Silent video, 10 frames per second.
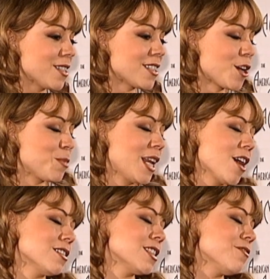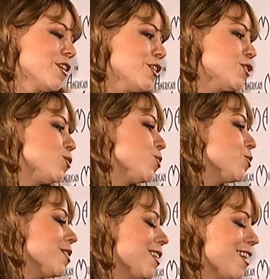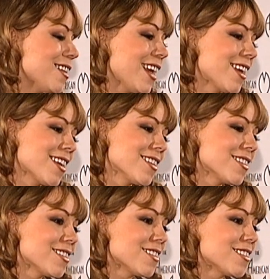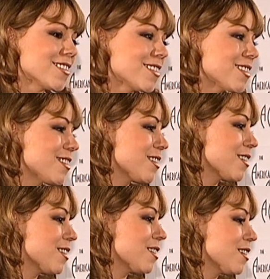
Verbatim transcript: It's coming out very soon. I like it. Do you have any plans to go on tour again?